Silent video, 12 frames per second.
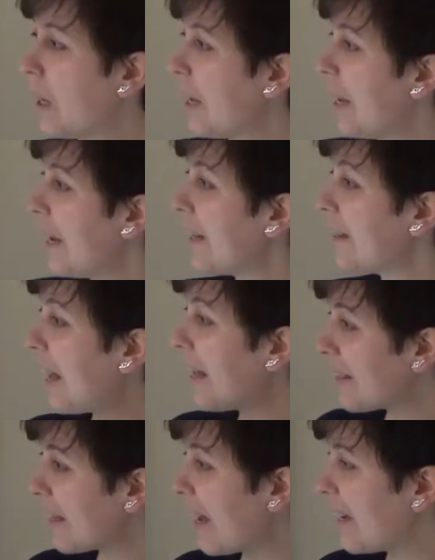In
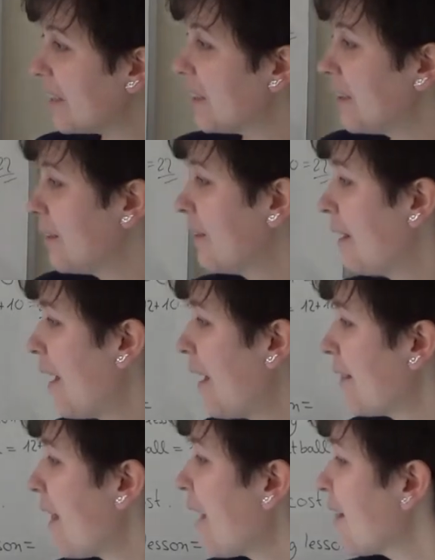that case,
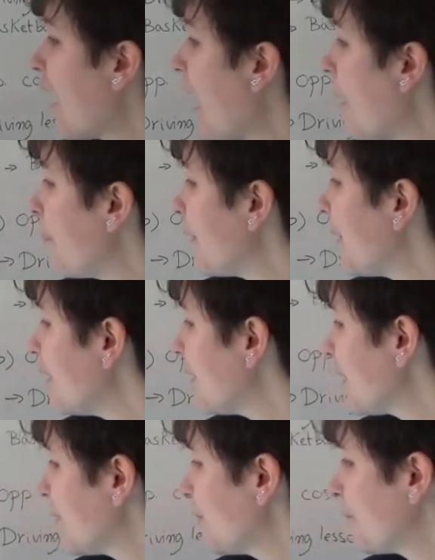that happiness